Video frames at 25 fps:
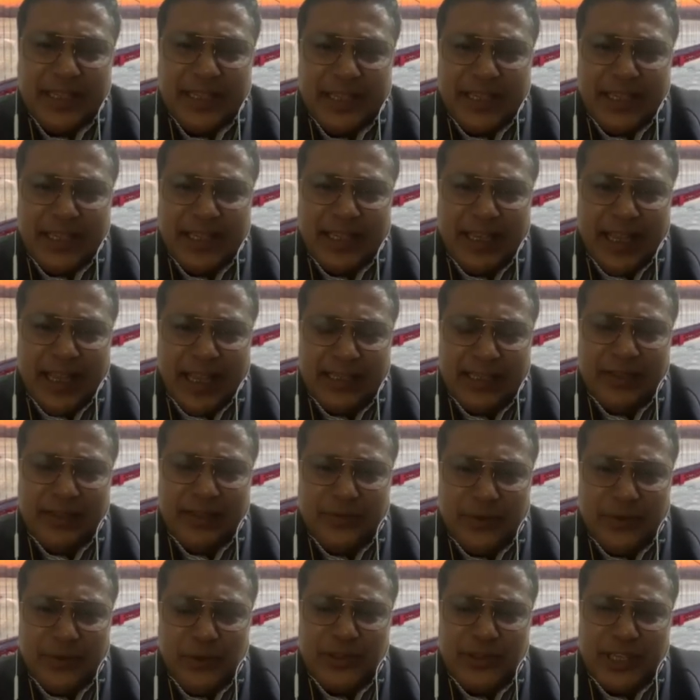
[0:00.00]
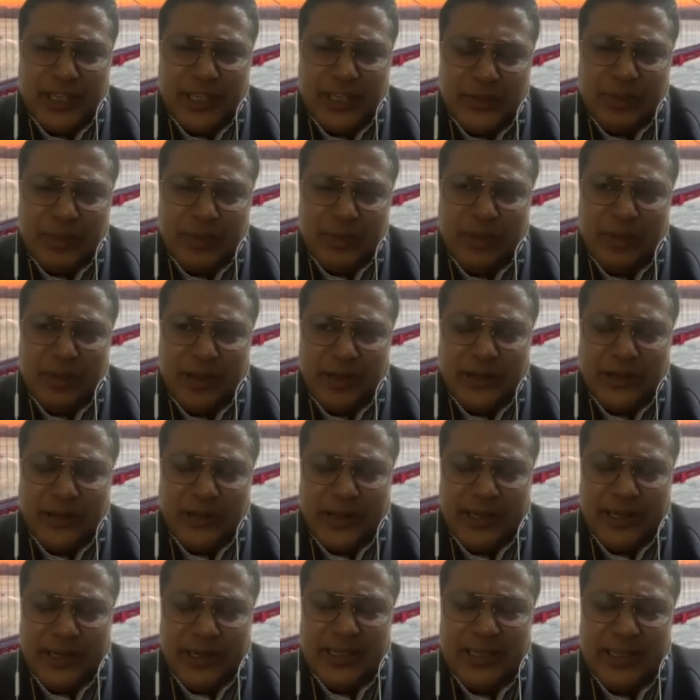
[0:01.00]
And of course, as
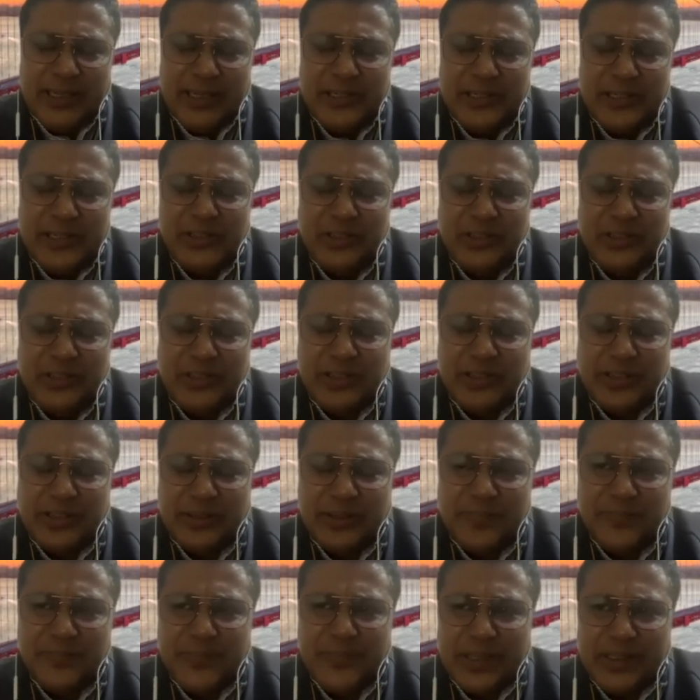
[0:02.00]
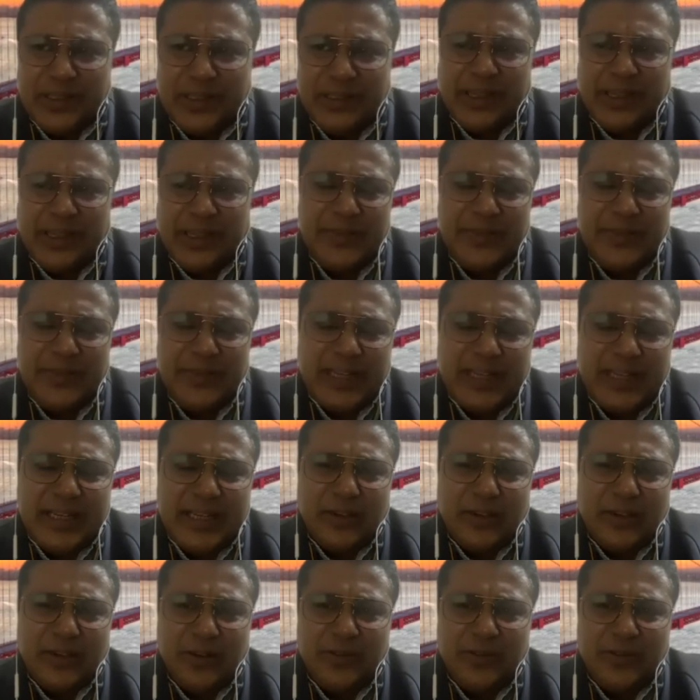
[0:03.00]
Padmakar rightly mentioned, the life
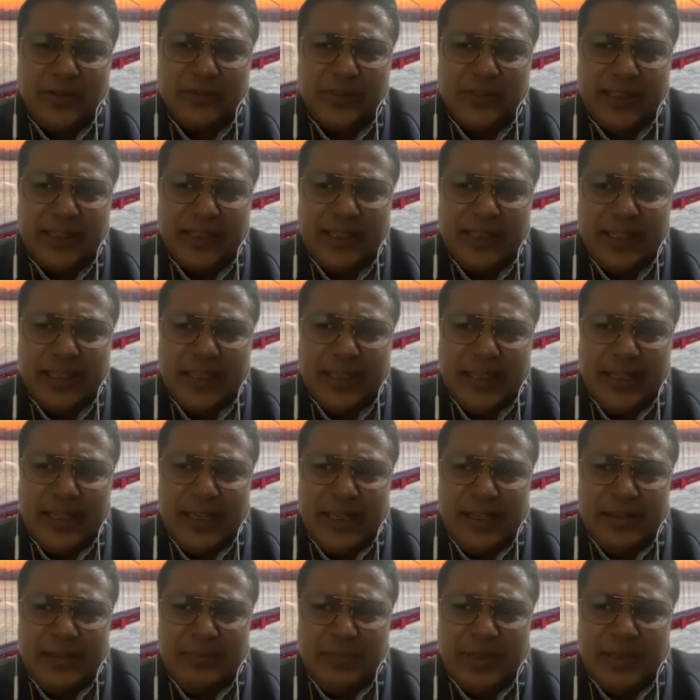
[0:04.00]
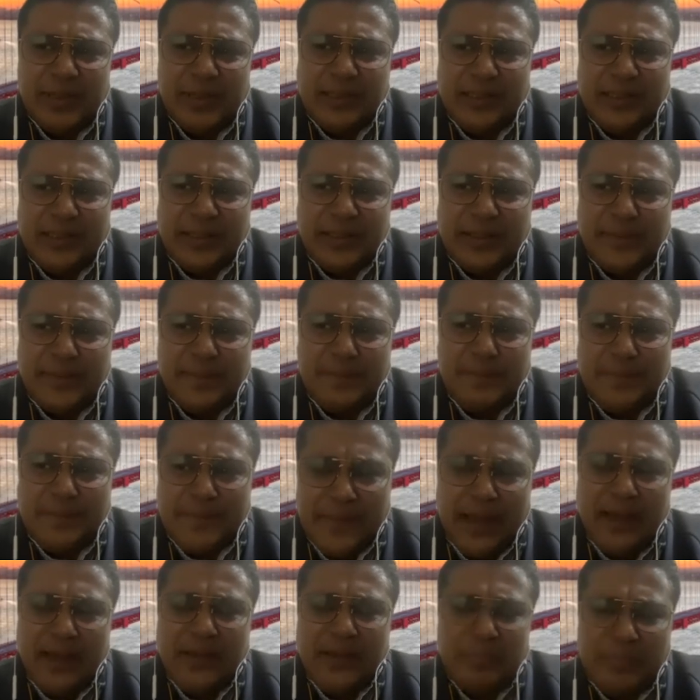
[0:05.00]
cycle of that. But
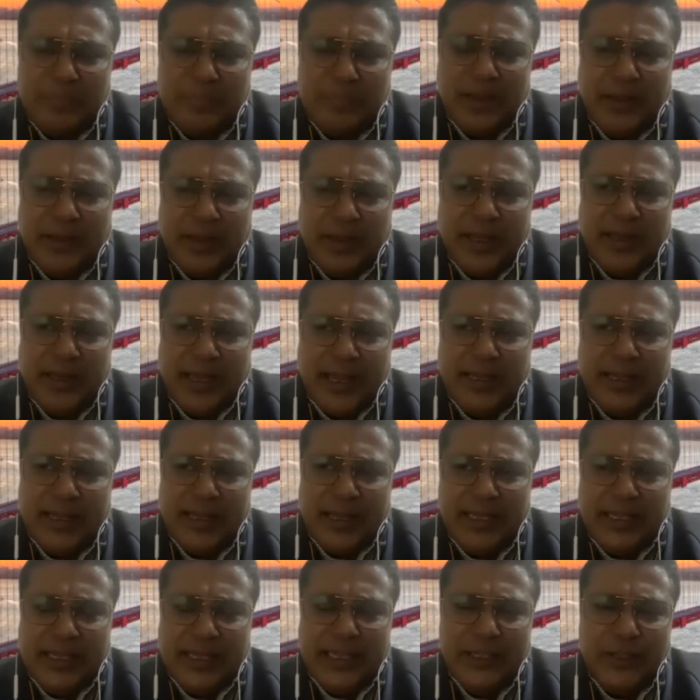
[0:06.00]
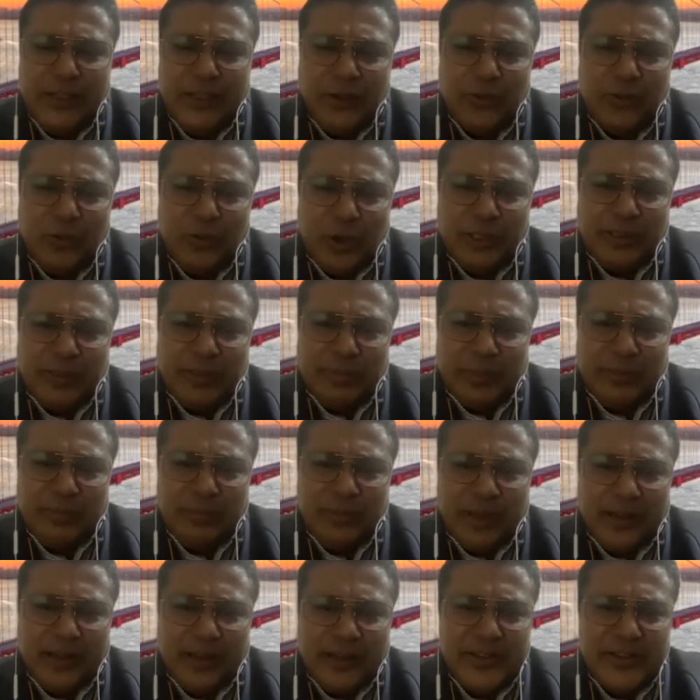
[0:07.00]
I lean on what
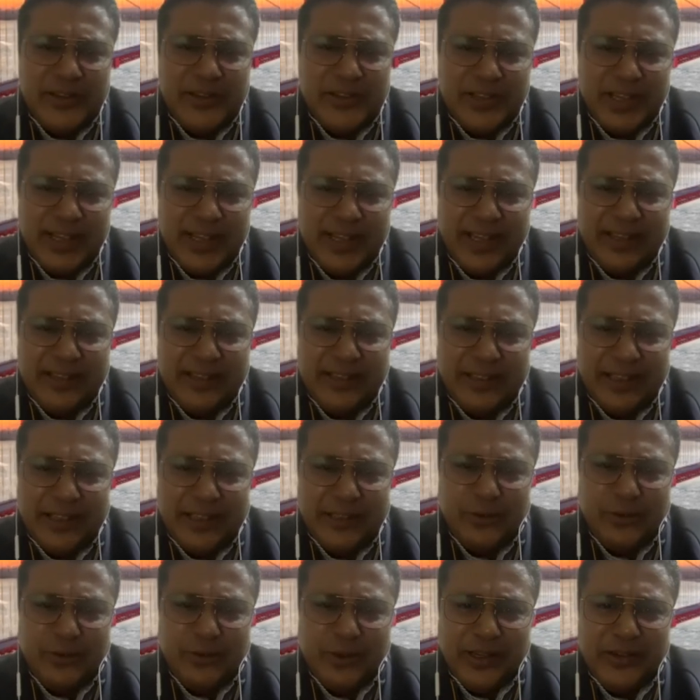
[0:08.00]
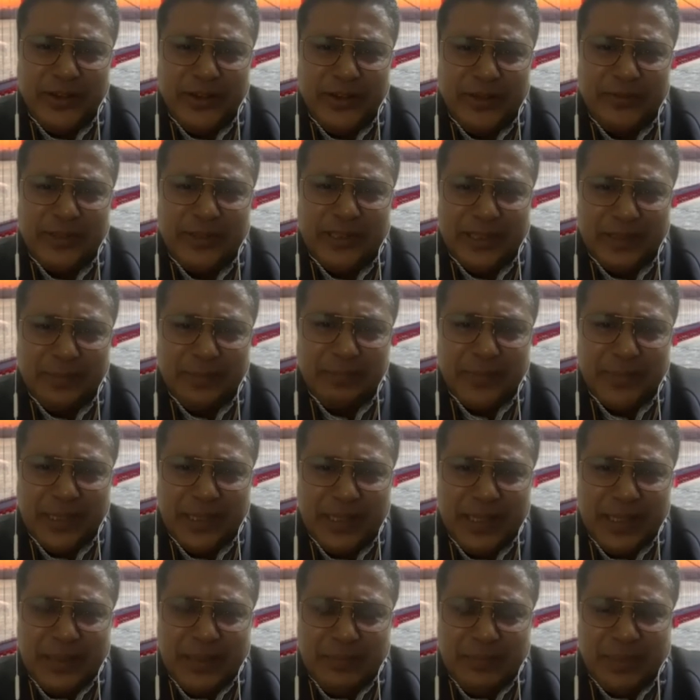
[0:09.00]
Padmakar is saying and tend to agree with him.
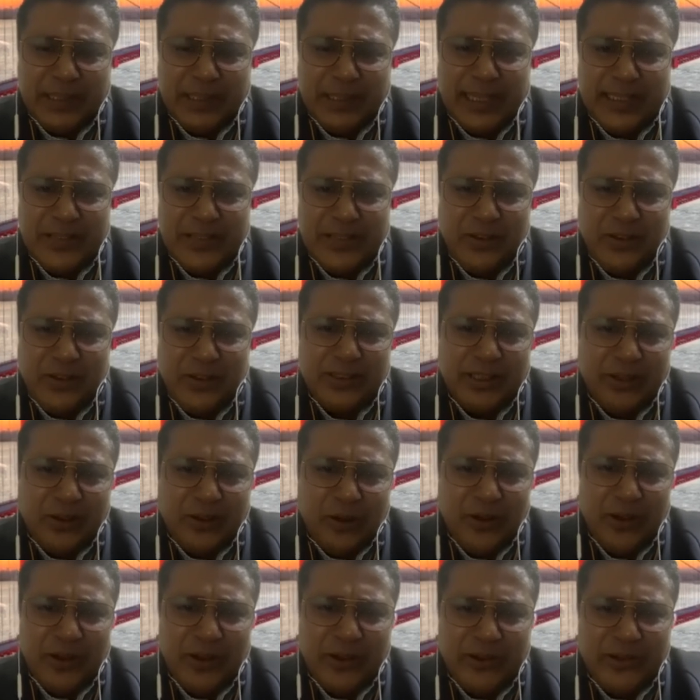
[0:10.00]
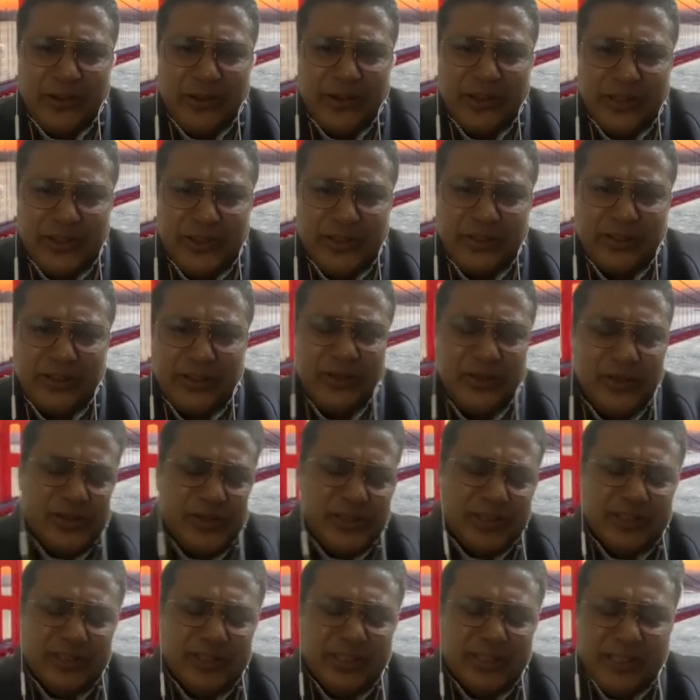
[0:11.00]
But that's not the longer solution.